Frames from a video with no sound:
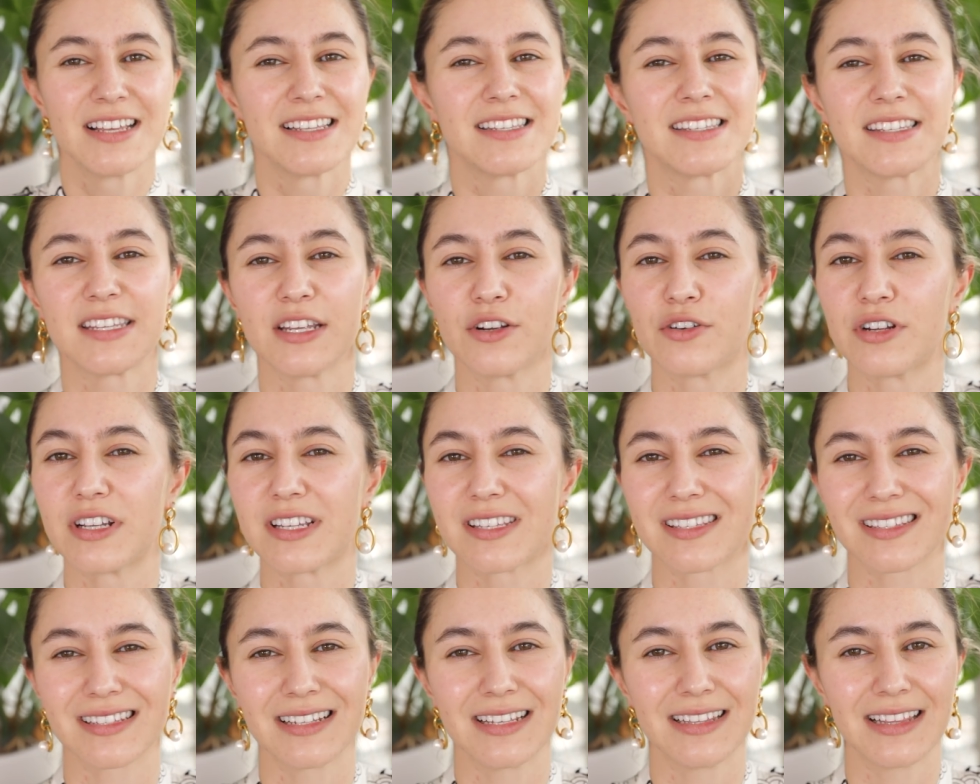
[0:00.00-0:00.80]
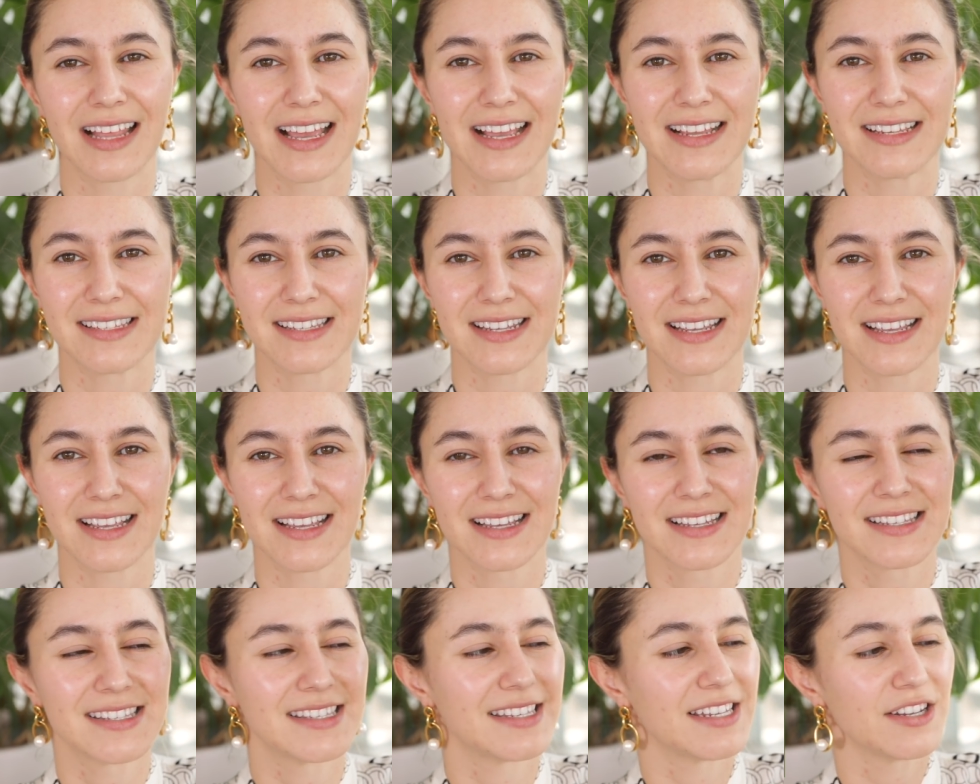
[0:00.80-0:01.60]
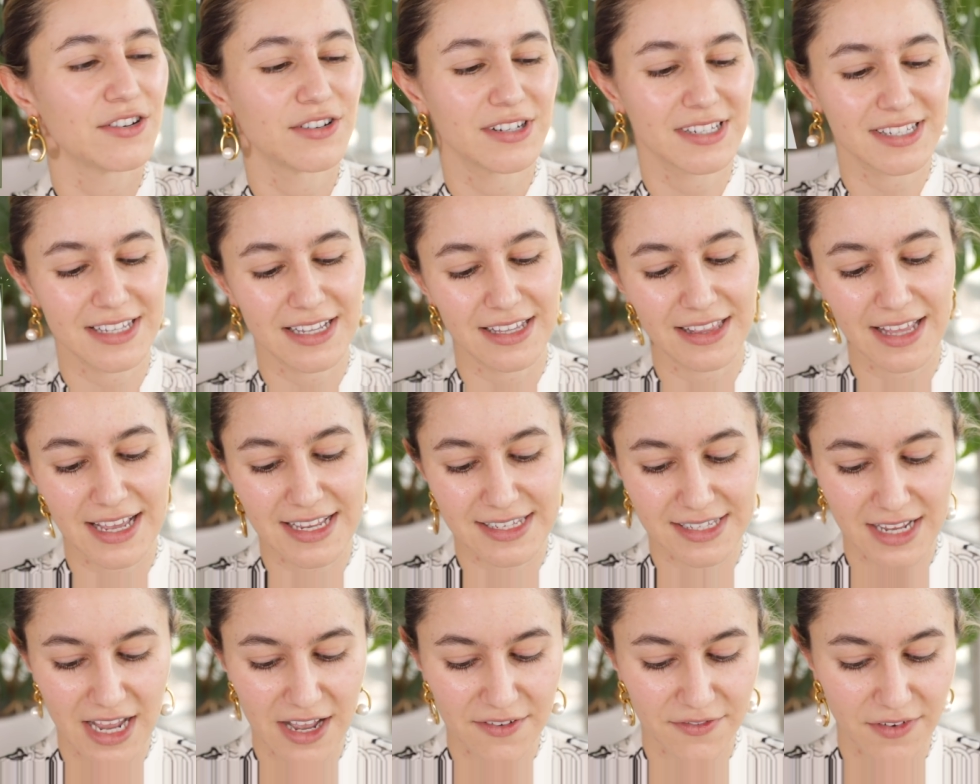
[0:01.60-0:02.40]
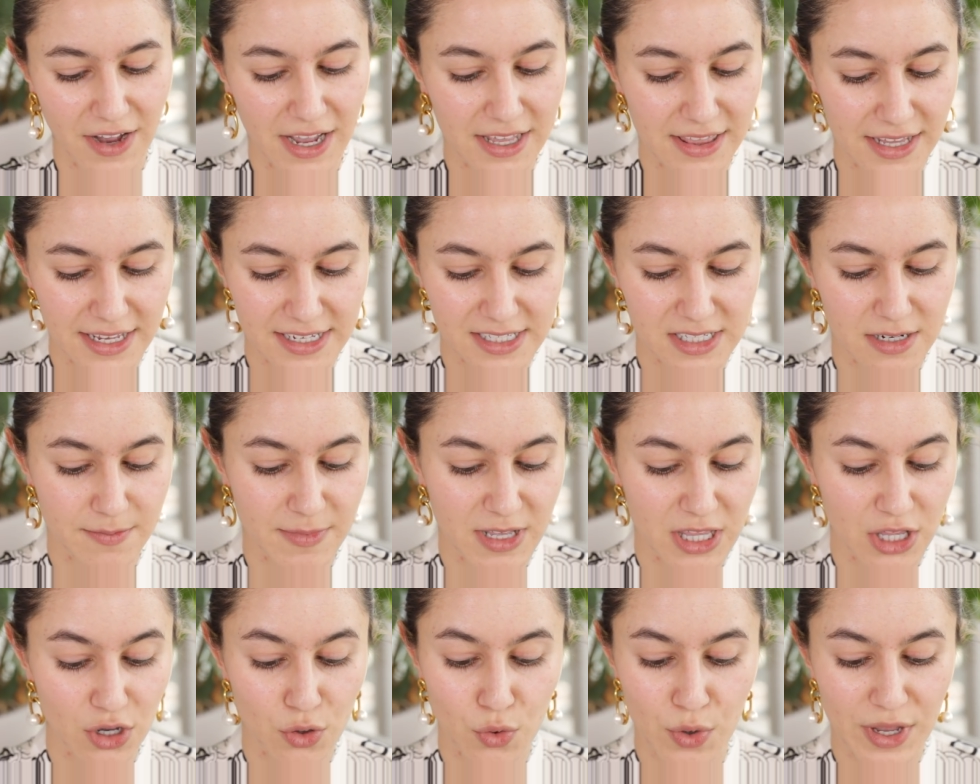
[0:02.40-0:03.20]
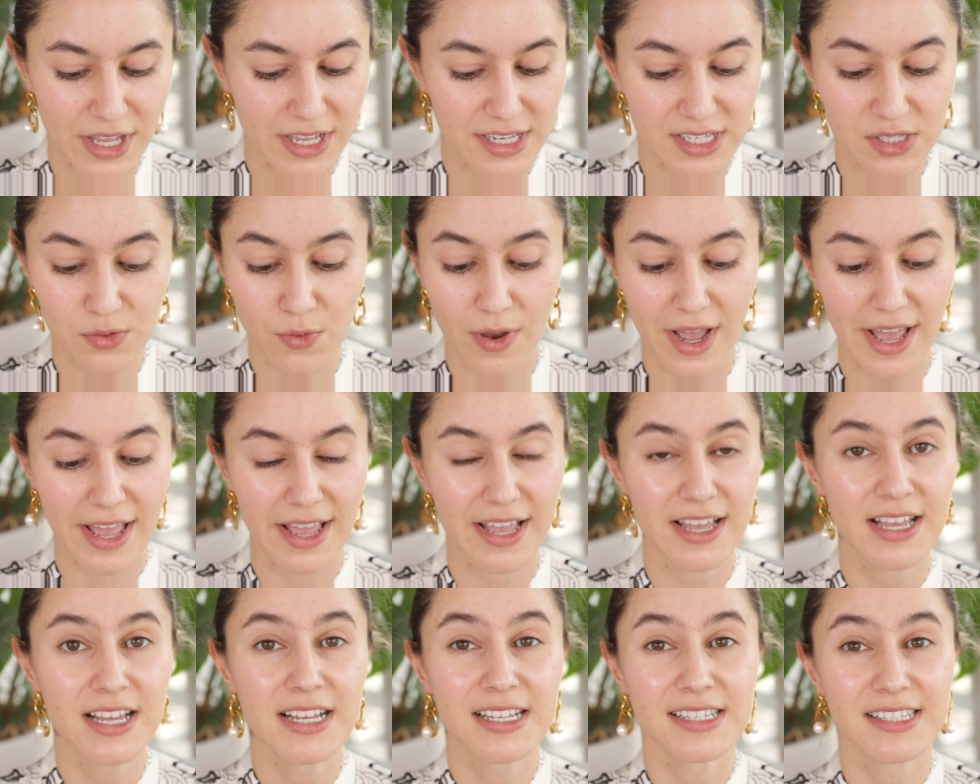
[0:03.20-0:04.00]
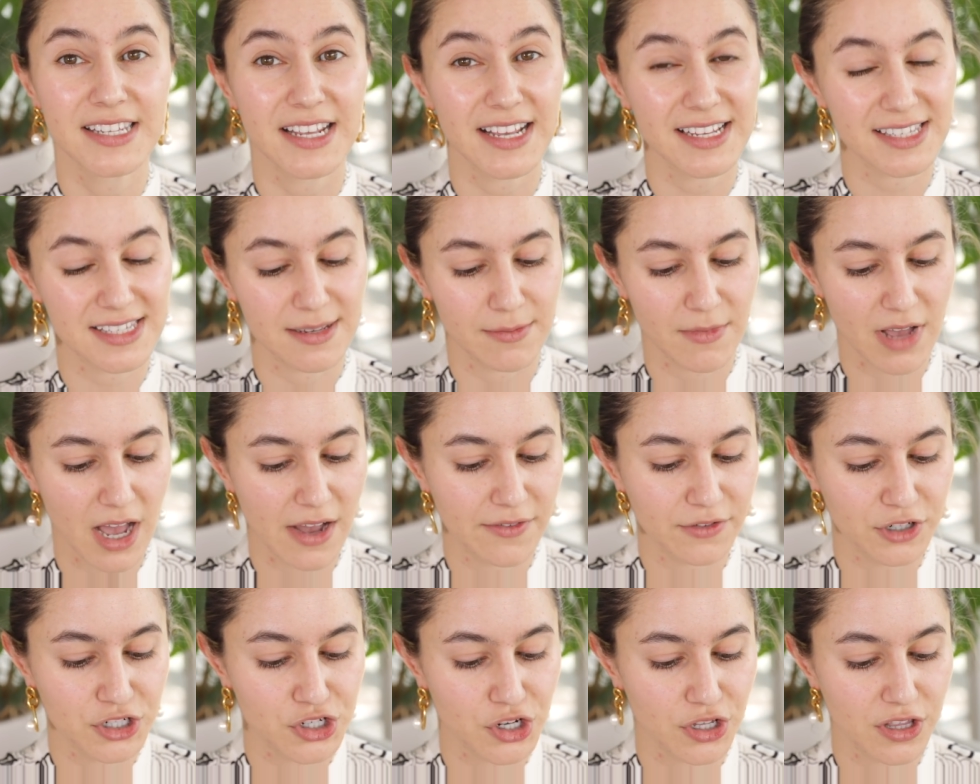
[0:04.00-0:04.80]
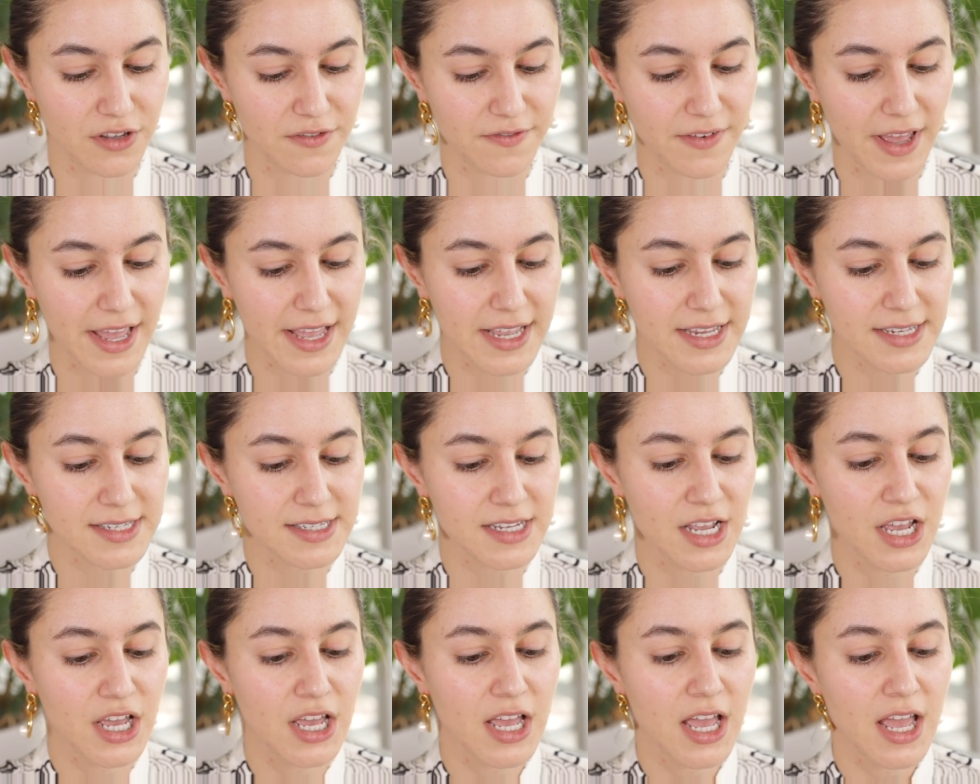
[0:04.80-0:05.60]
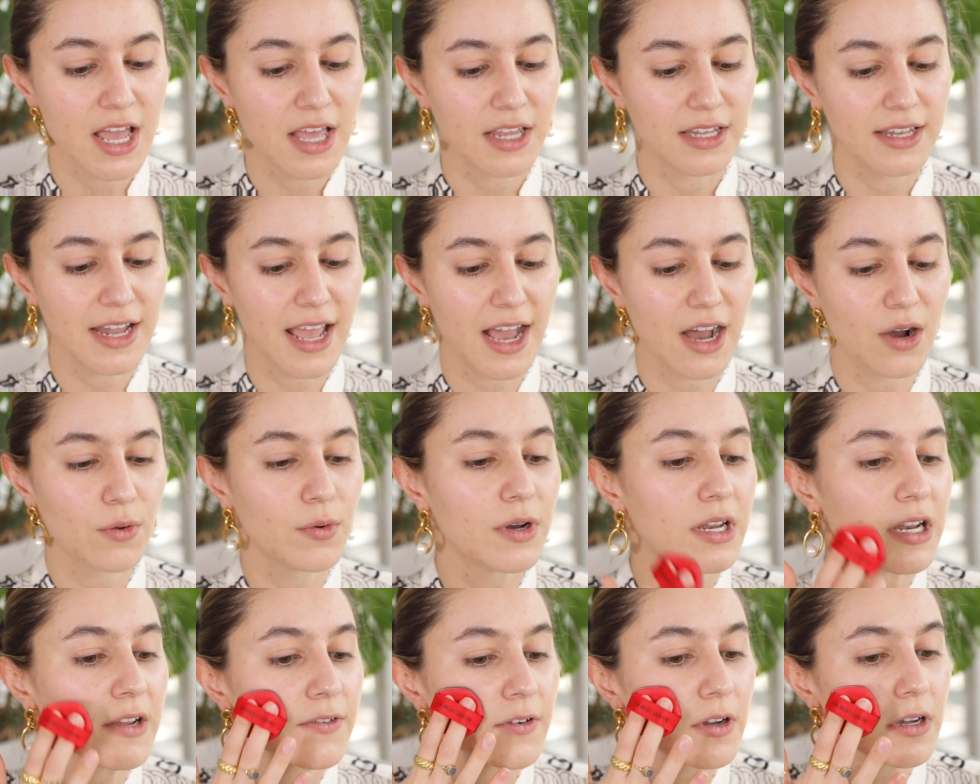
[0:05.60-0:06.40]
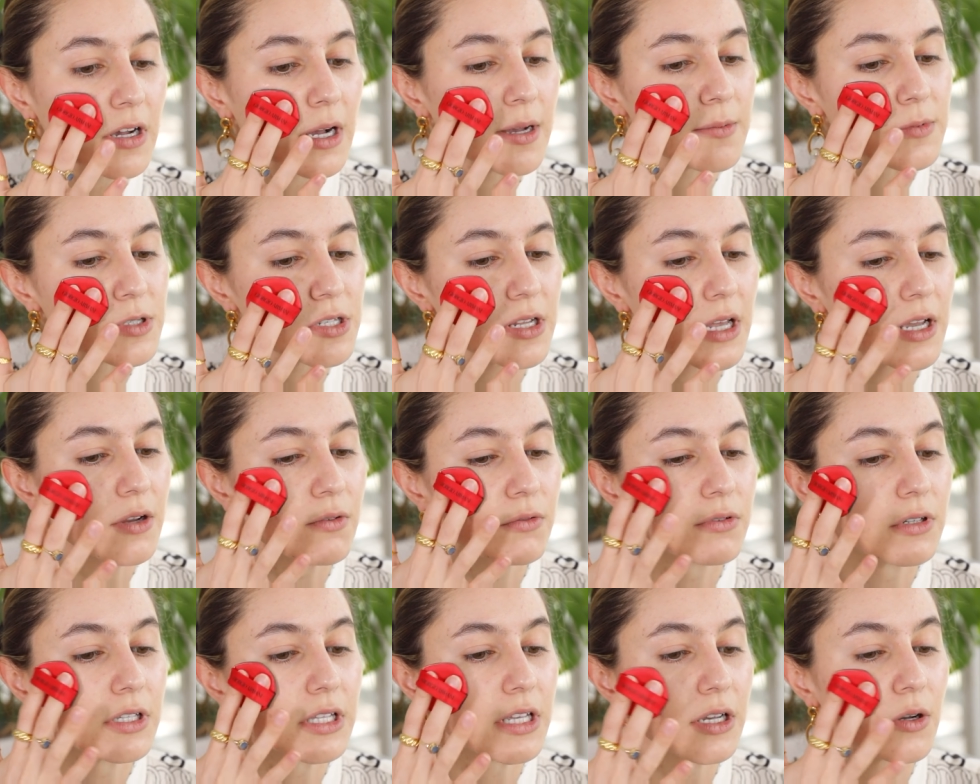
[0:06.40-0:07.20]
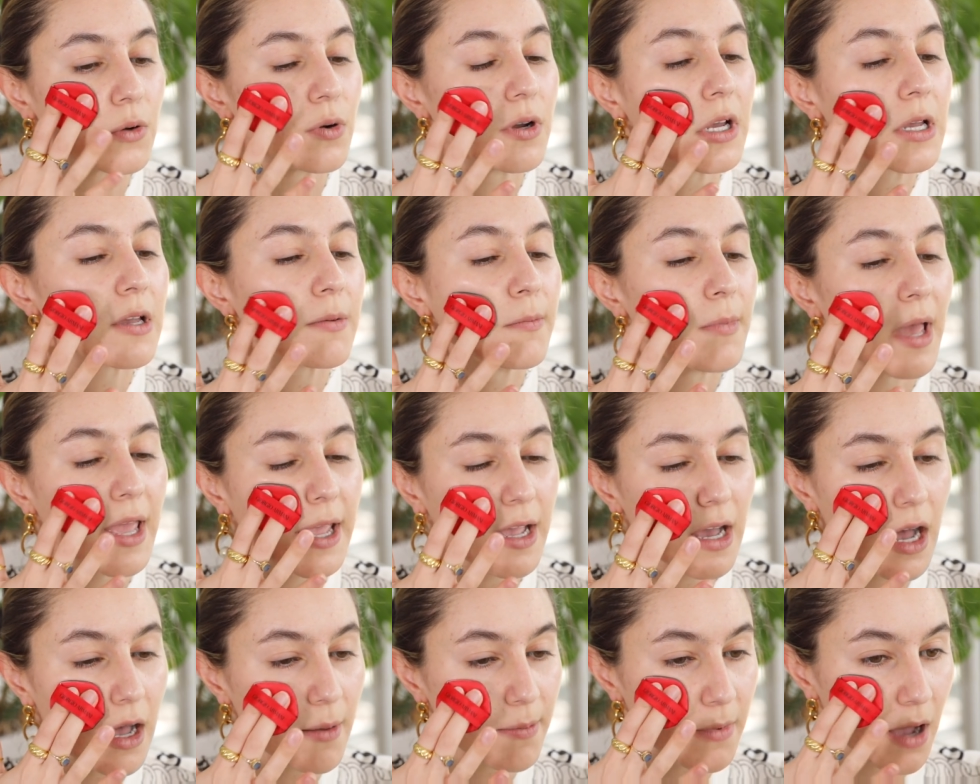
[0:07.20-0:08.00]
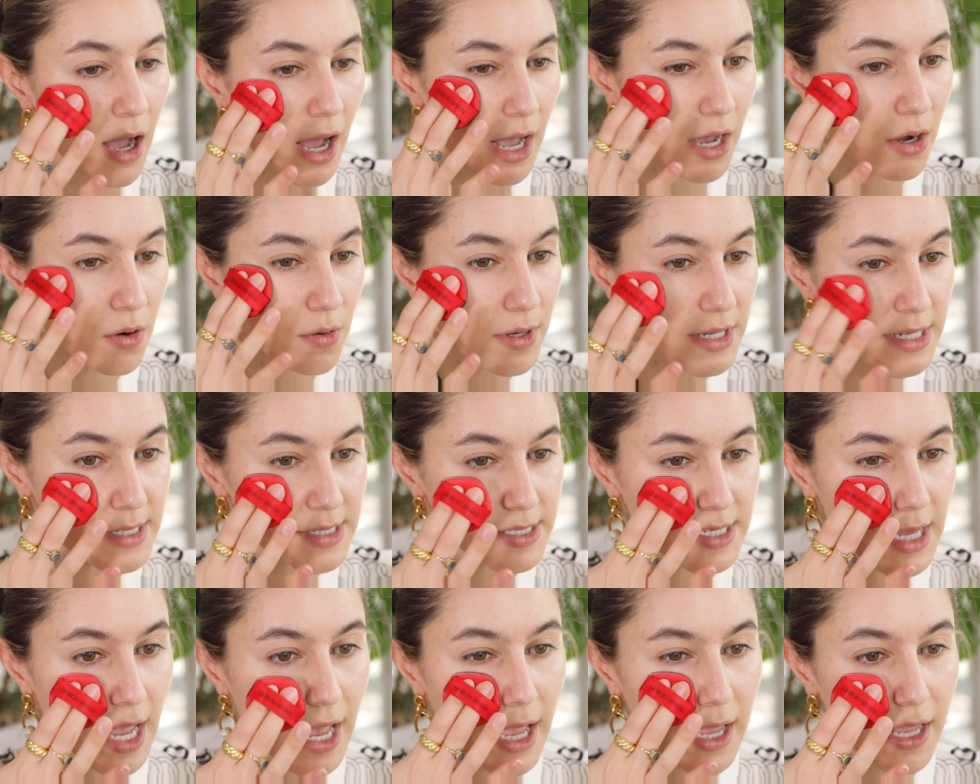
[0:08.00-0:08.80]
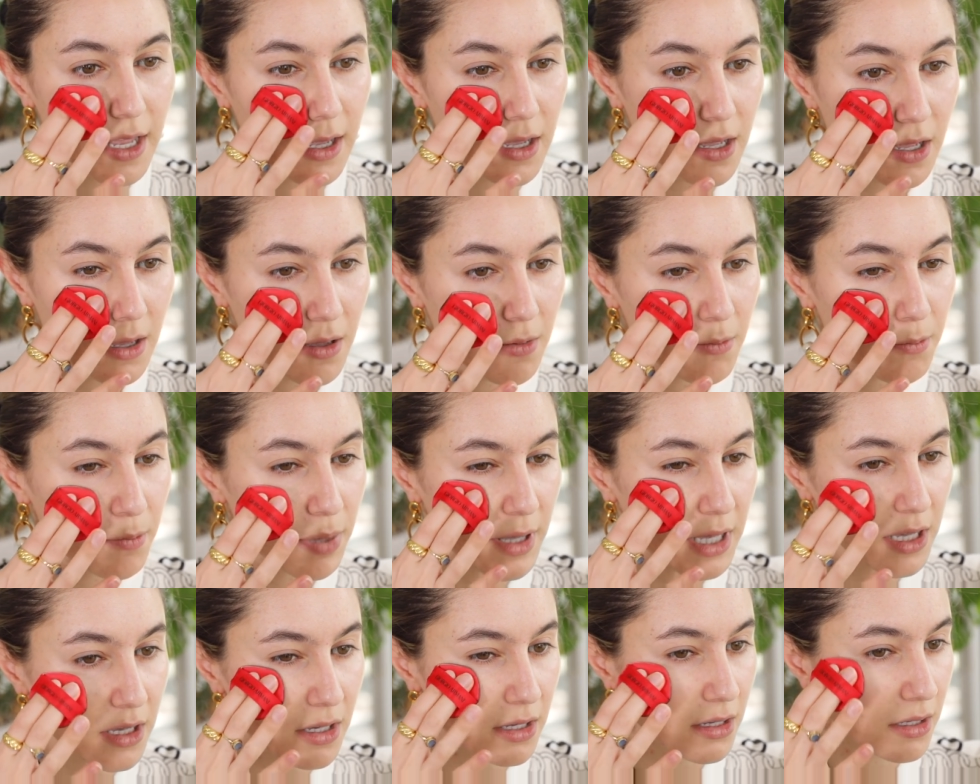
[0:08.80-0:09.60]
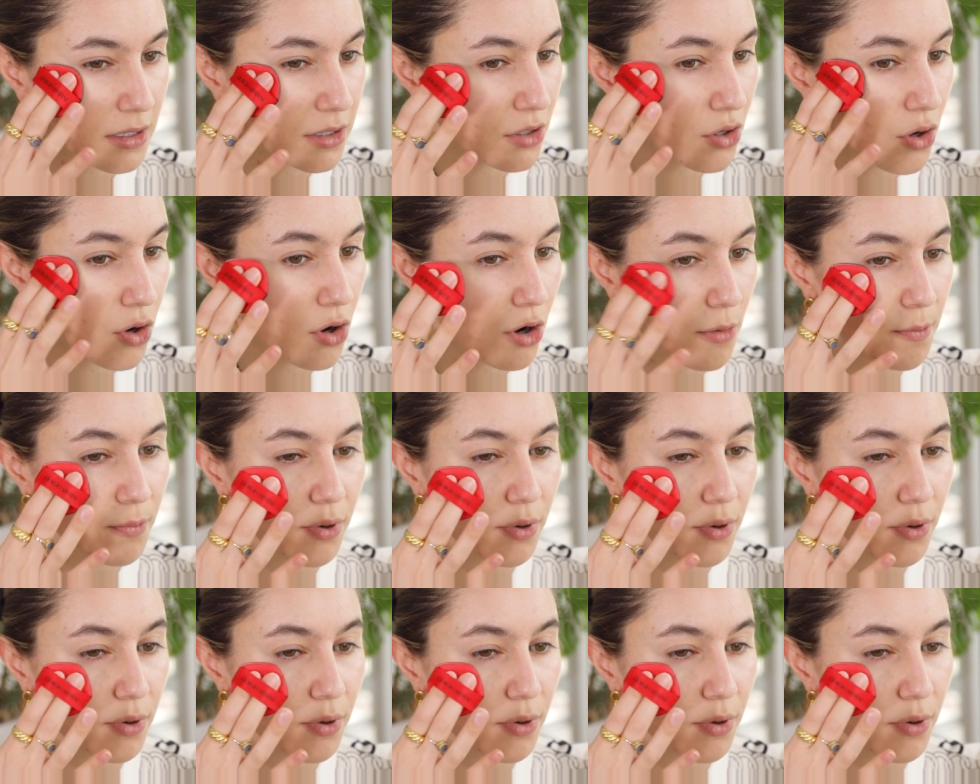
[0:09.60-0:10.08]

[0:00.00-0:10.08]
Seriously lazy, seriously lazy. I find these to be the quickest way to get some coverage on the face. Now, whenever it comes to like really quick makeup, I always say pick your